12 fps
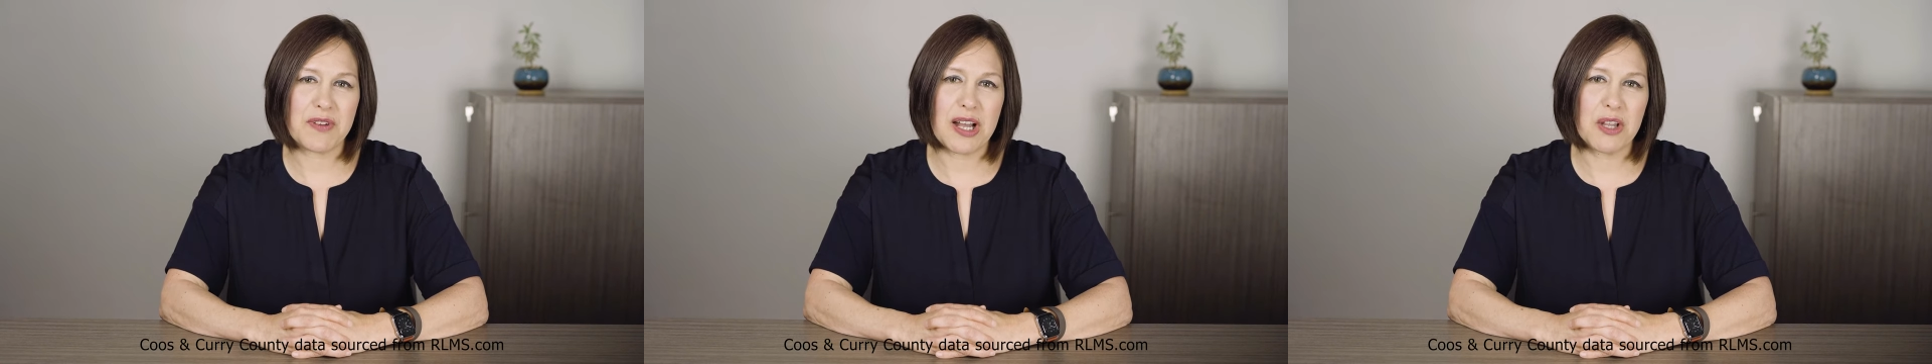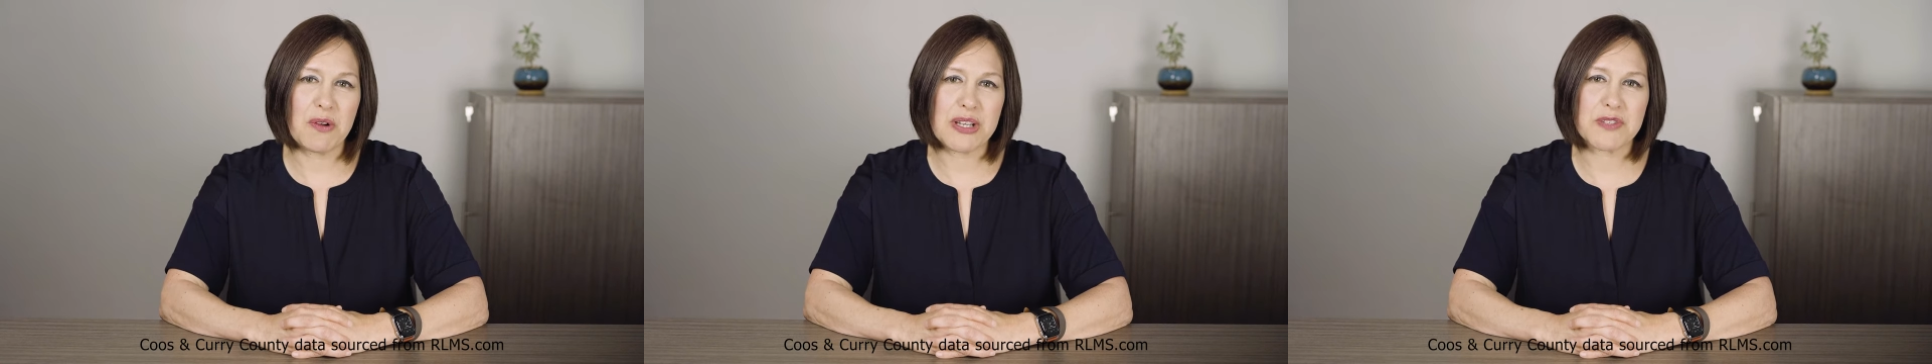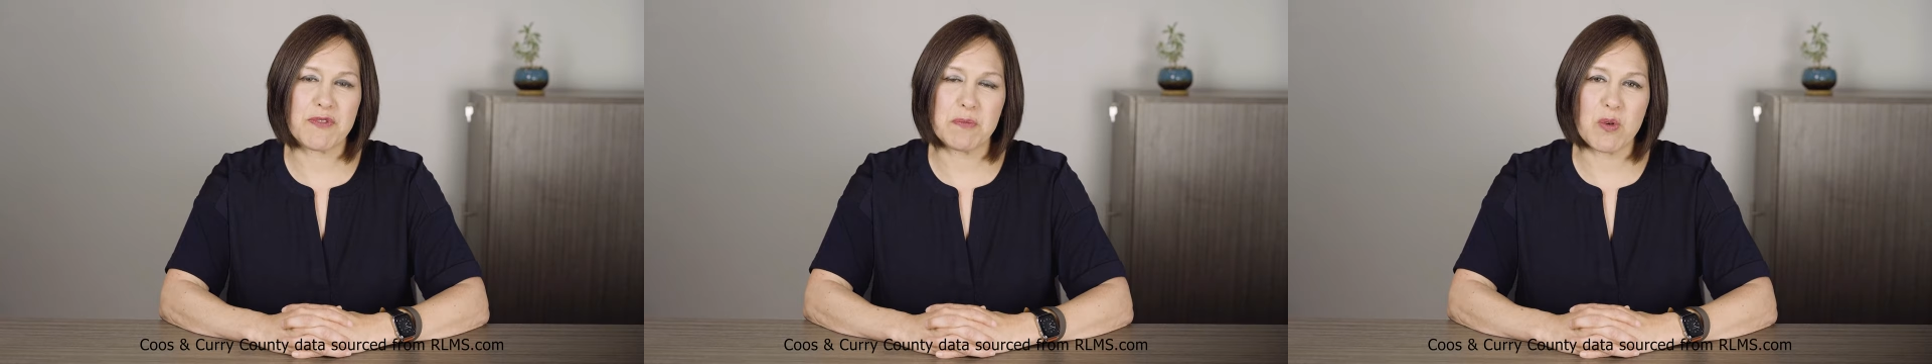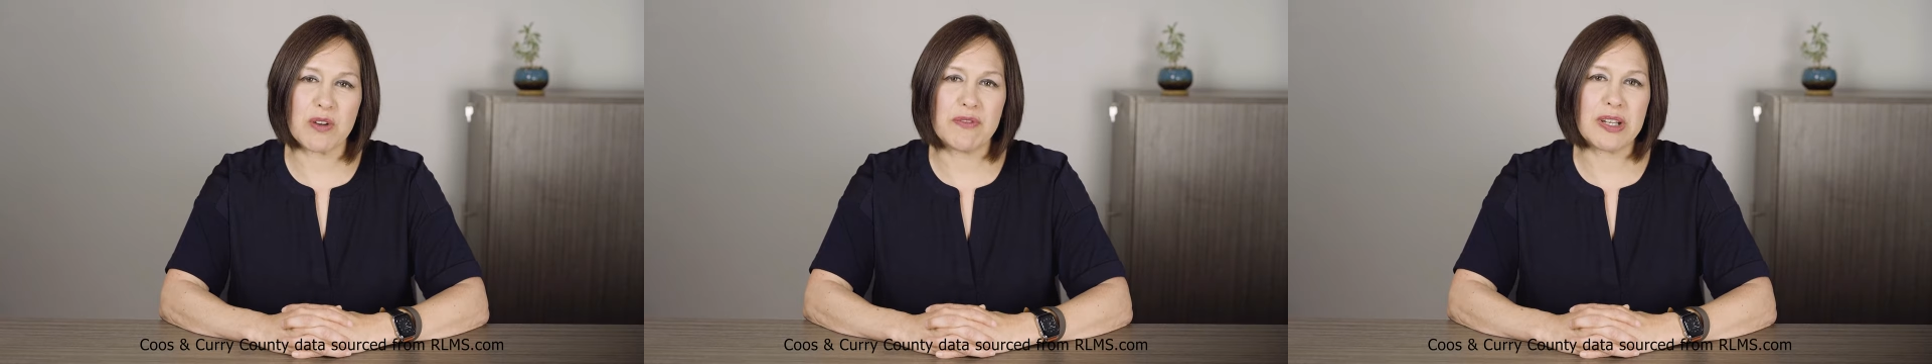follow us
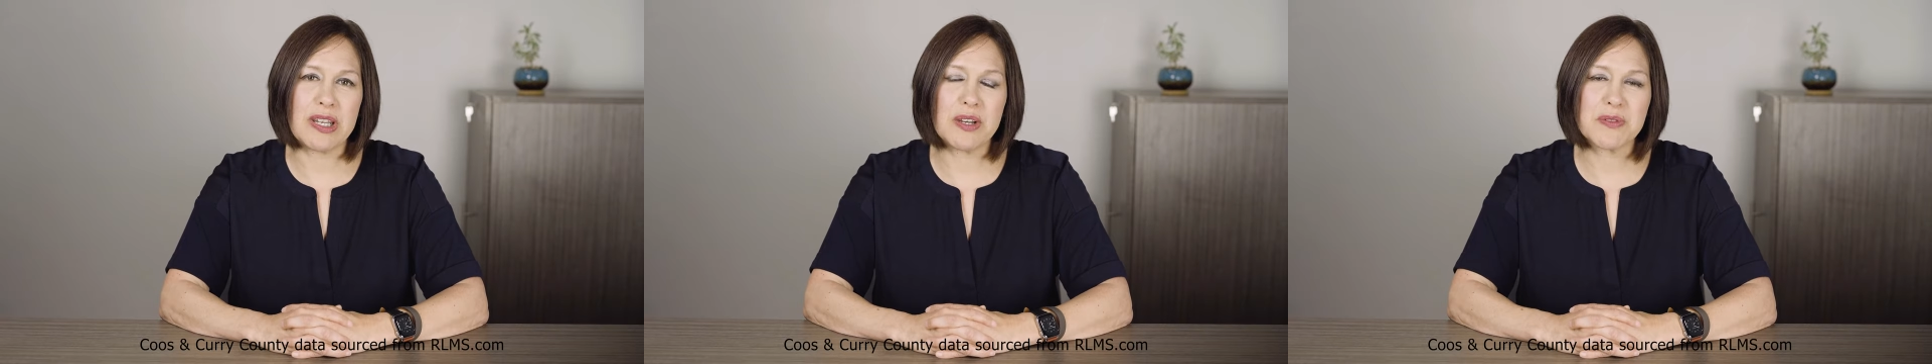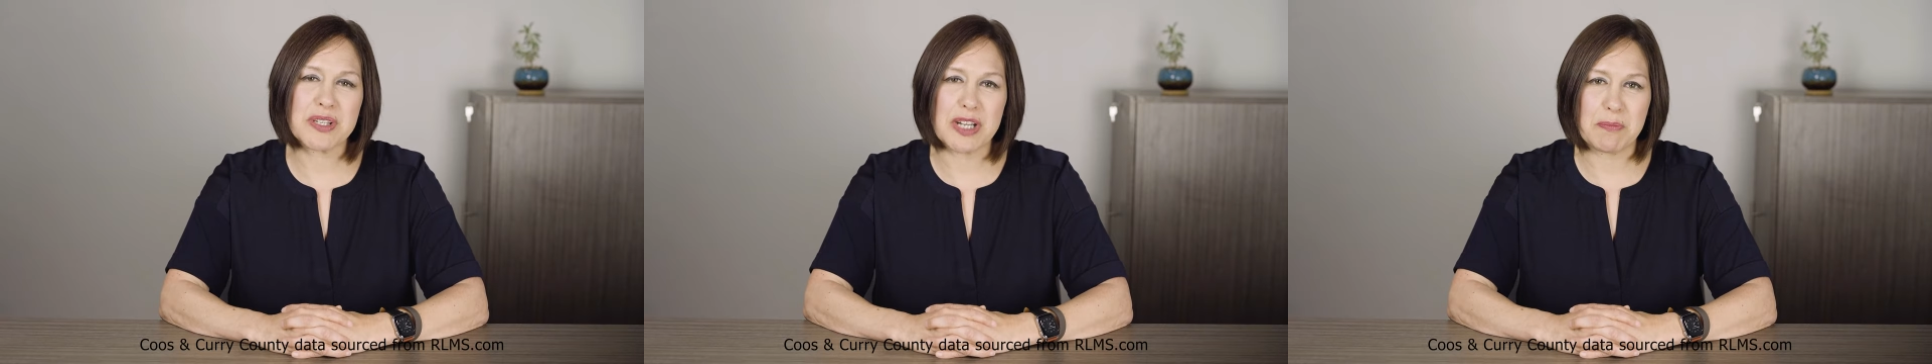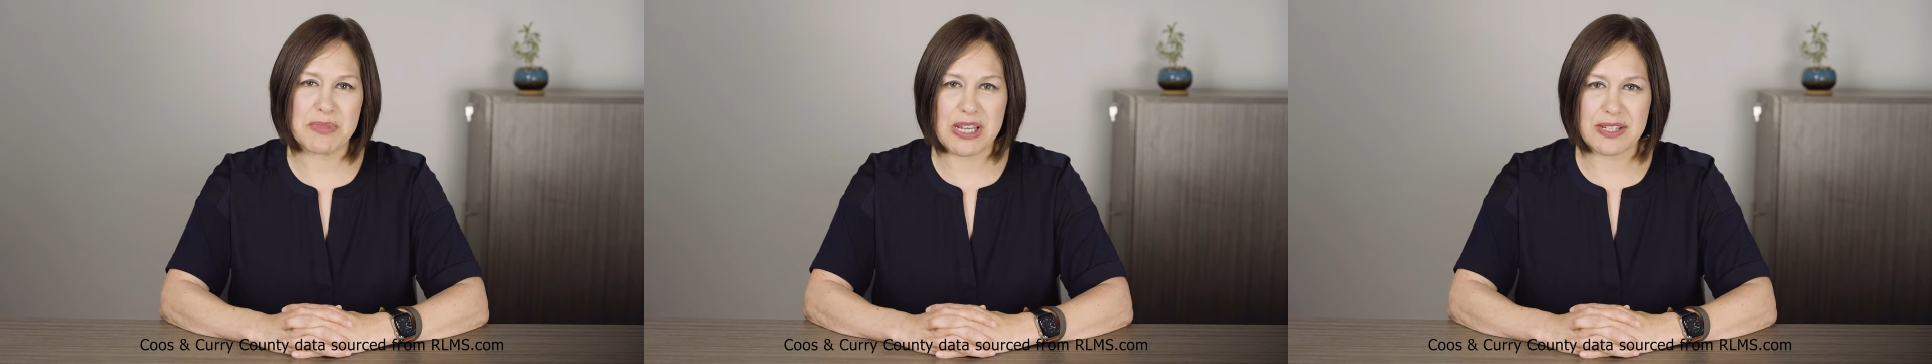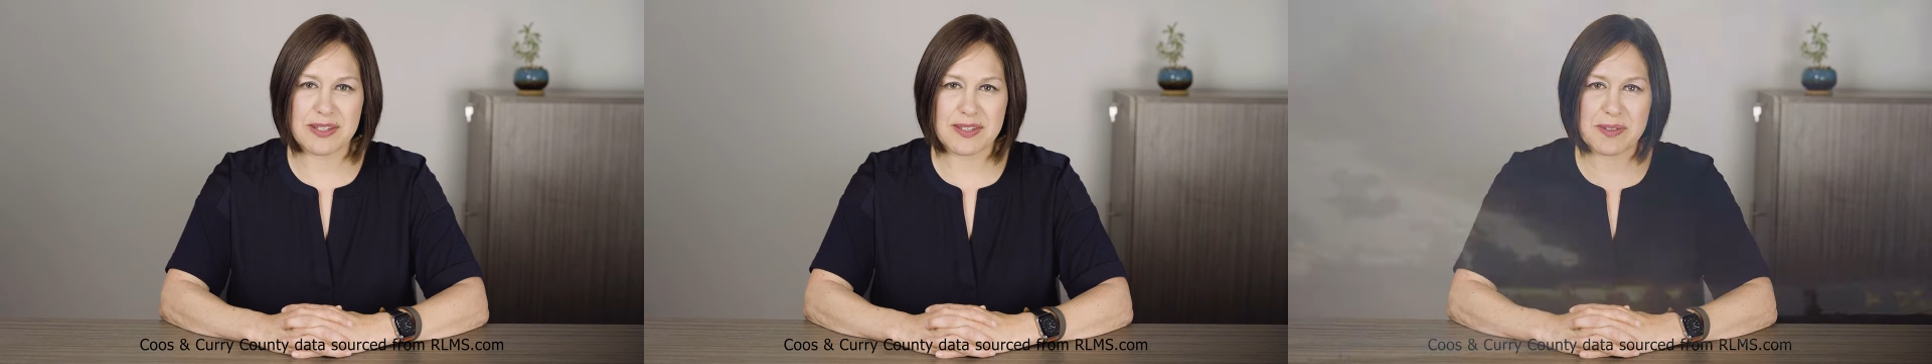for more videos and
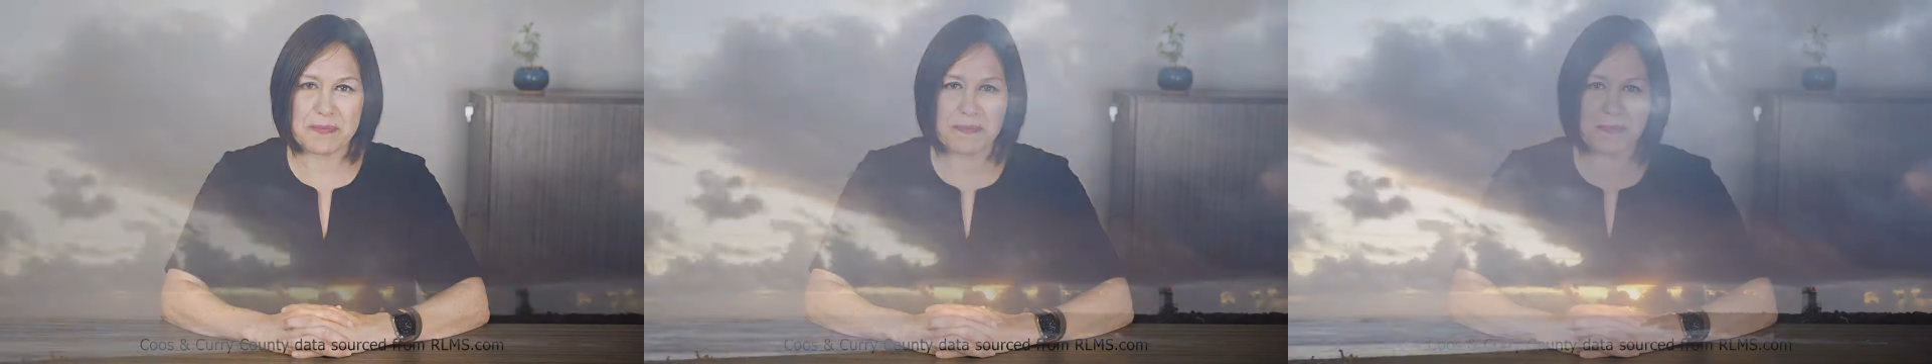updates.